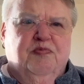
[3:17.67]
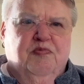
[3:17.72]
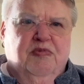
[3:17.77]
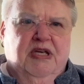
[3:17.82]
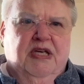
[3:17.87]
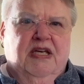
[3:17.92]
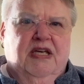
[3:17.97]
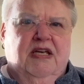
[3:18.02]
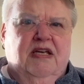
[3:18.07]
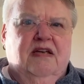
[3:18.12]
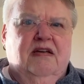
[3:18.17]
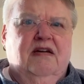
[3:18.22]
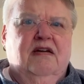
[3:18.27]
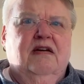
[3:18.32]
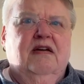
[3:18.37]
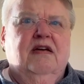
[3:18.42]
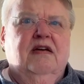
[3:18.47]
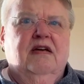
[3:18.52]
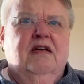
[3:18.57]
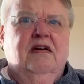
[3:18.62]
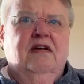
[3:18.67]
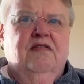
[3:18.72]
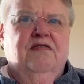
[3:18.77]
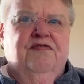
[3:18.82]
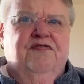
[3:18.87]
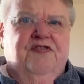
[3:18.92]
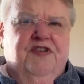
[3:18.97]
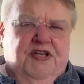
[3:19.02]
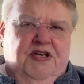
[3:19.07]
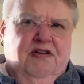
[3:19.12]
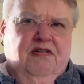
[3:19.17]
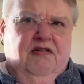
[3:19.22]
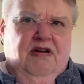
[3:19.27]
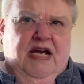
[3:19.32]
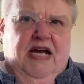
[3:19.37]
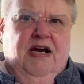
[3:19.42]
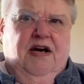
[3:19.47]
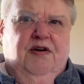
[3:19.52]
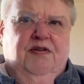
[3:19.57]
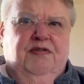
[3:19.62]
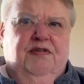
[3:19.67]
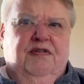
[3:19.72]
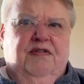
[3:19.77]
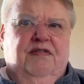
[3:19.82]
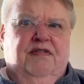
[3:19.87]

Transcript: me figure out